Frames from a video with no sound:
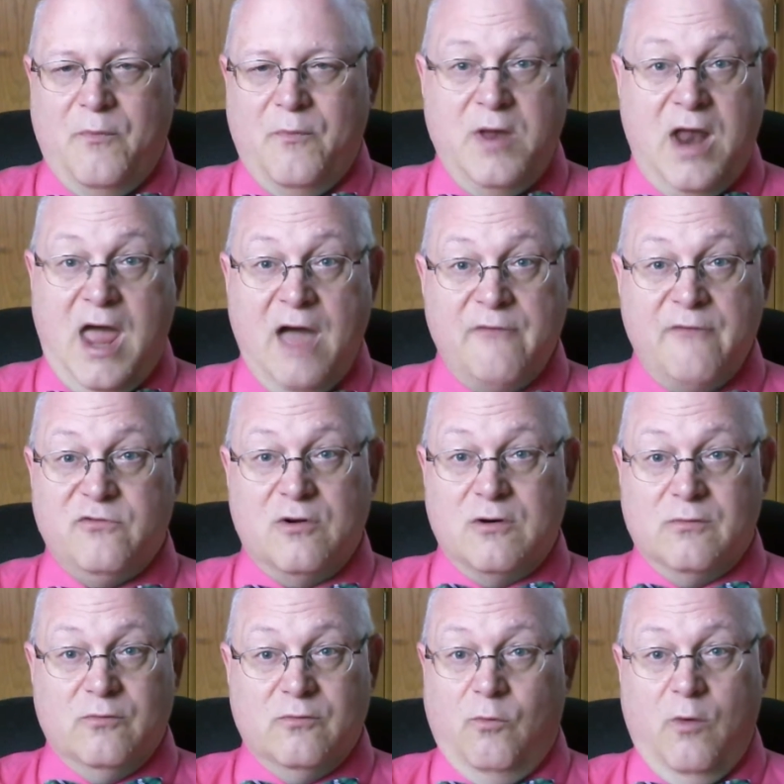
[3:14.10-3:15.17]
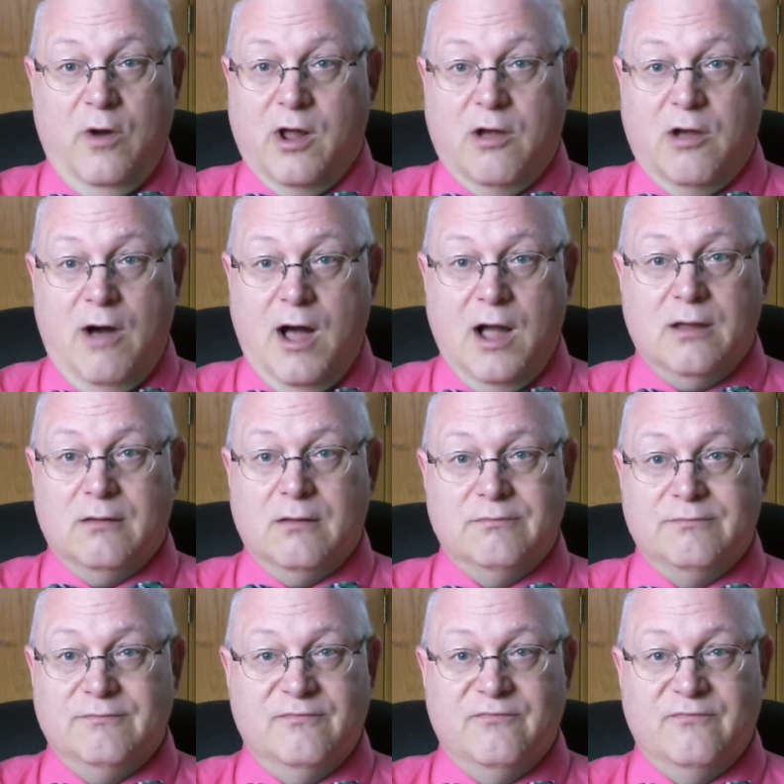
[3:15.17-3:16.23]
But after 1 o'clock,
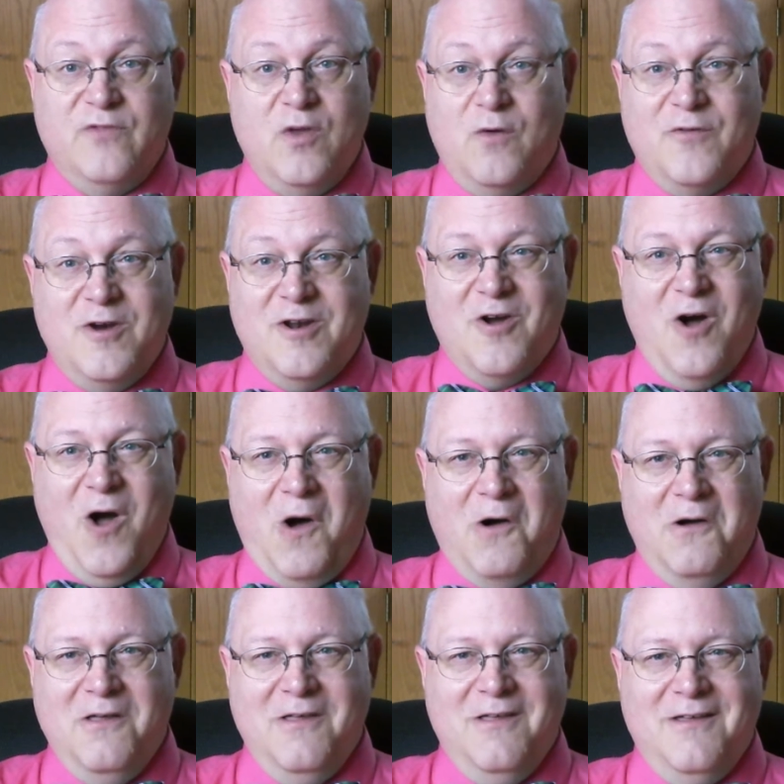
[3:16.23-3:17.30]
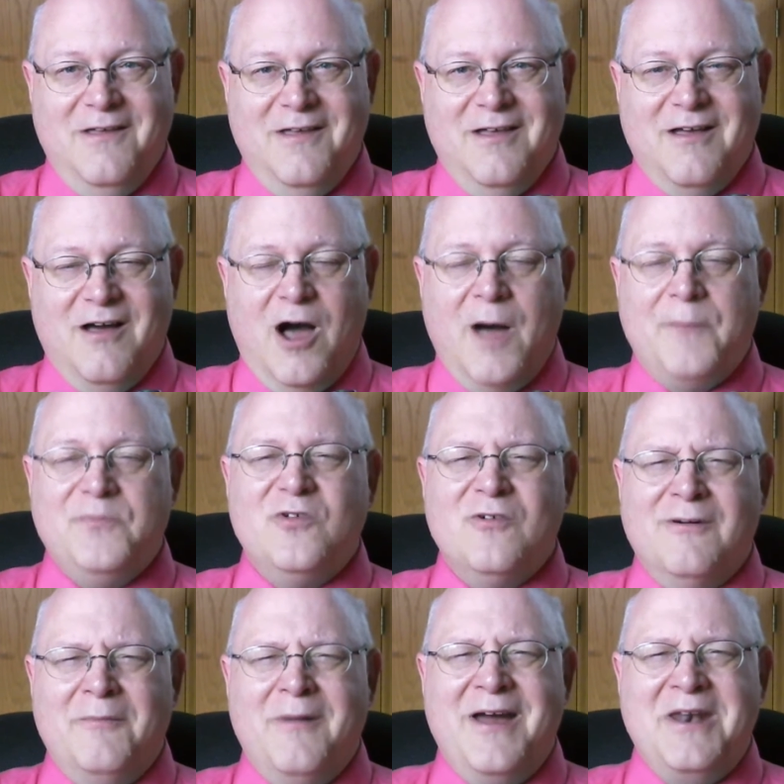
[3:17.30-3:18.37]
feel free to call. Up
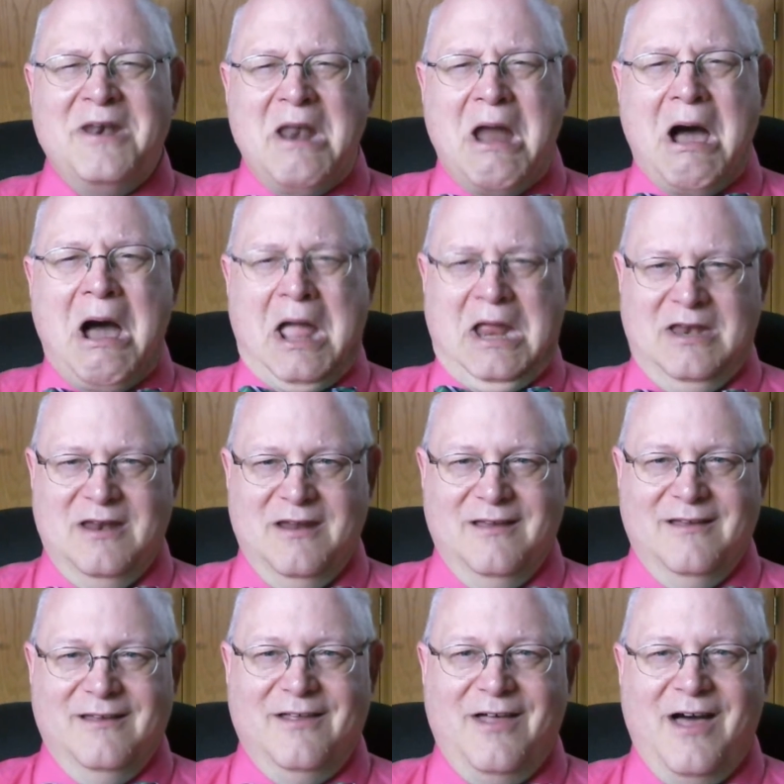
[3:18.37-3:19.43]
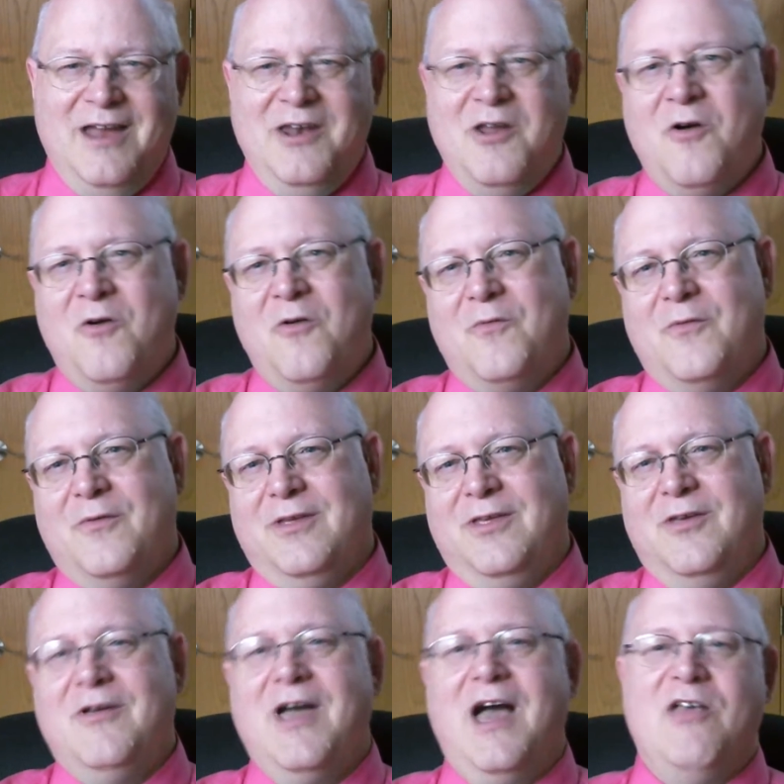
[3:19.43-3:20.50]
to about 9. I know
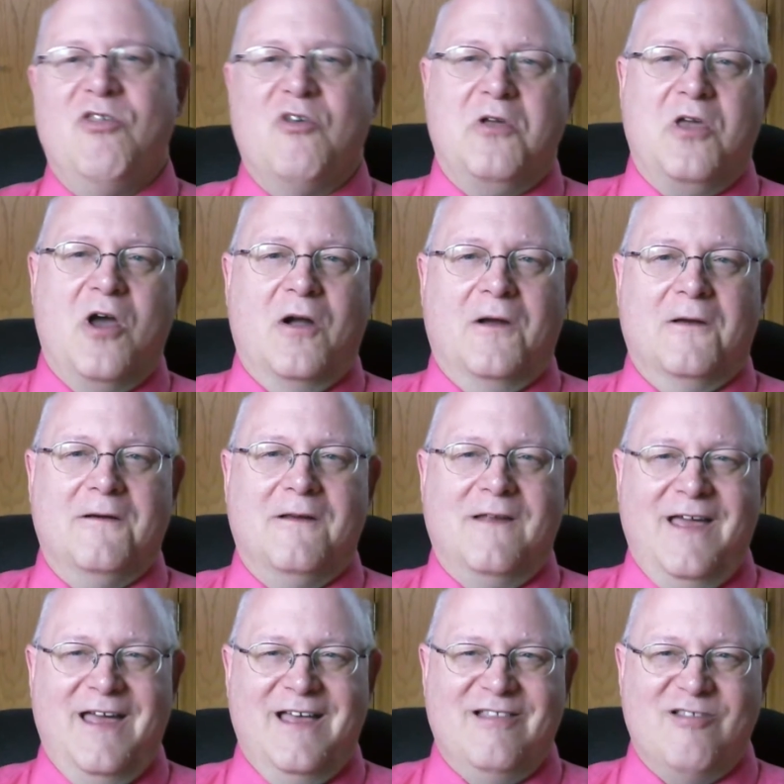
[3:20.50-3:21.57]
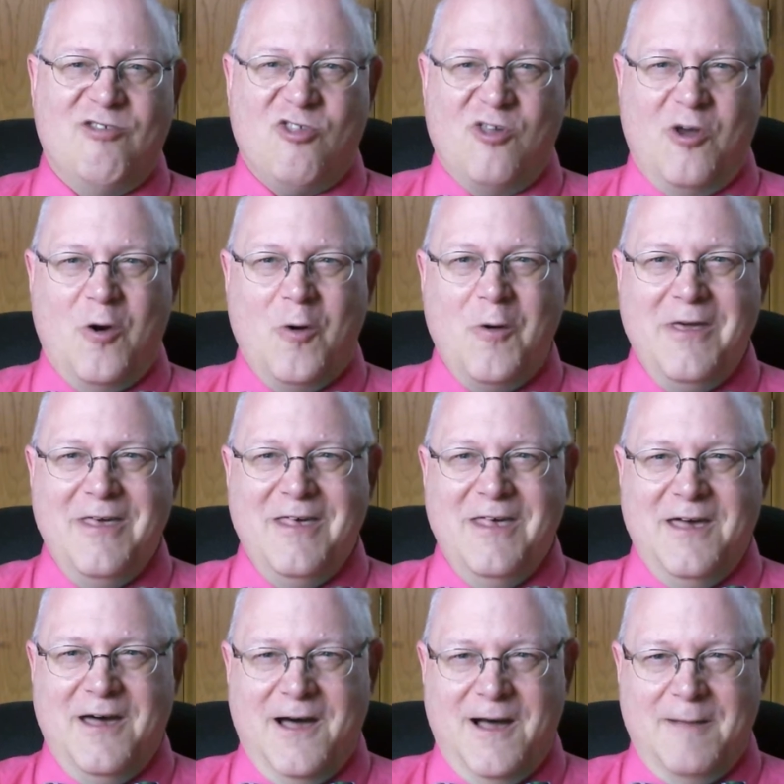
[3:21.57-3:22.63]
you guys are younger, and so
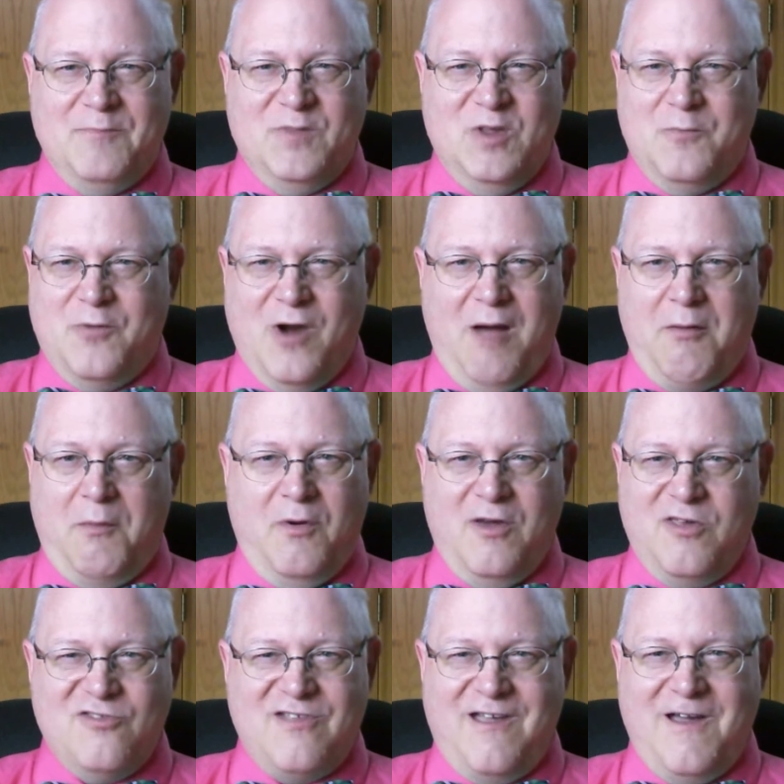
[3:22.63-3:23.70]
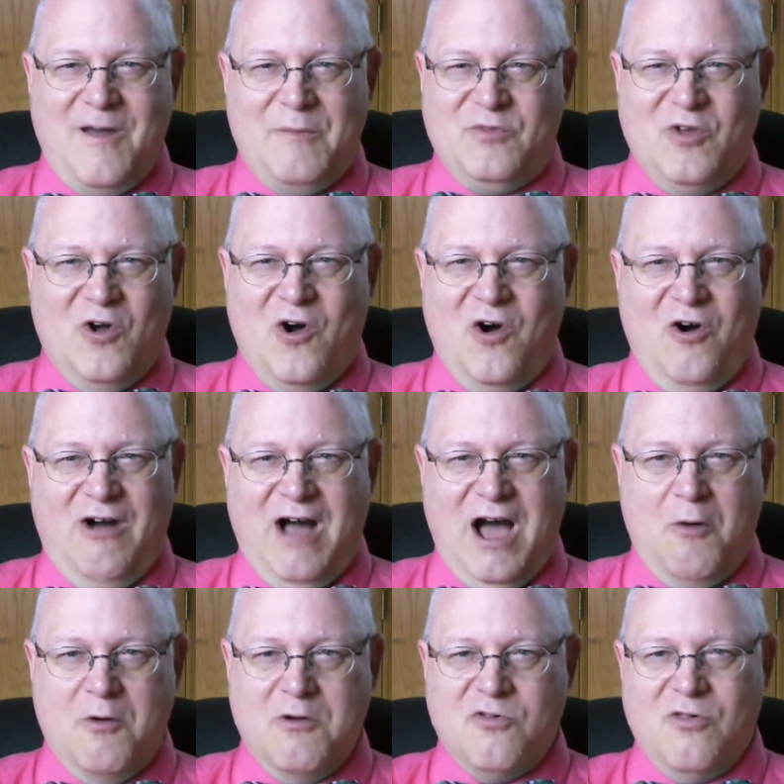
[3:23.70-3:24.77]
you probably stay up to all
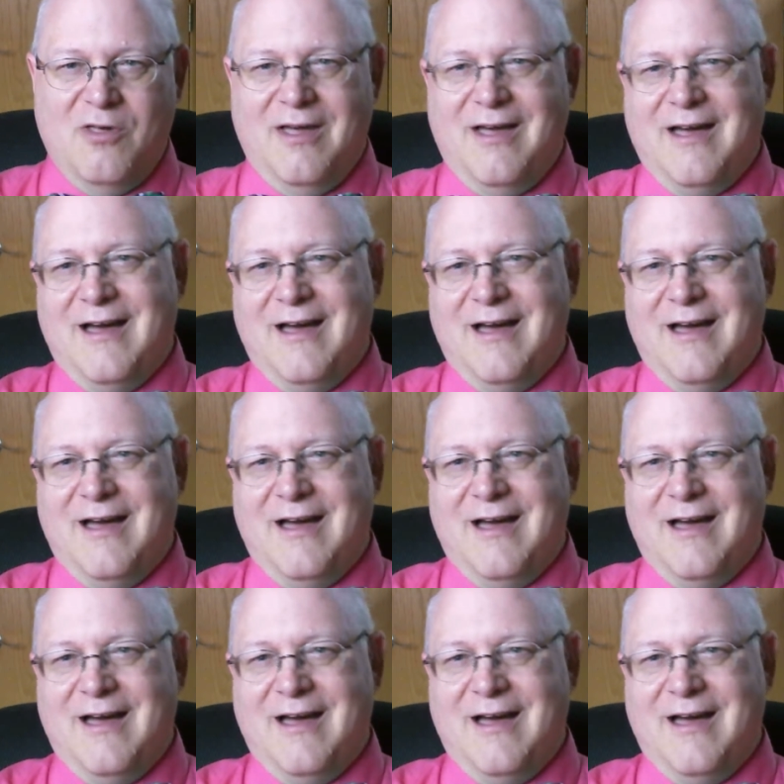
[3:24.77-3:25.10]
hours.